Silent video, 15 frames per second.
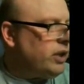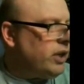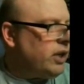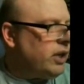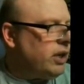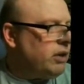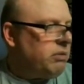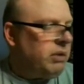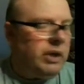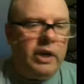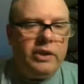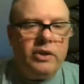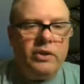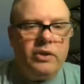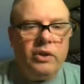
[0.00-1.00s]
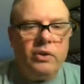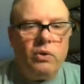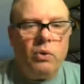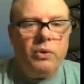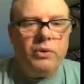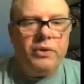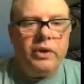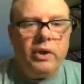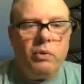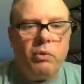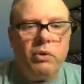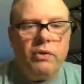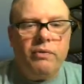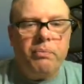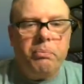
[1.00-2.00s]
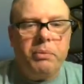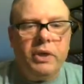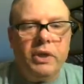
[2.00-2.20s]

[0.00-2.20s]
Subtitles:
I just did the whole thing in one big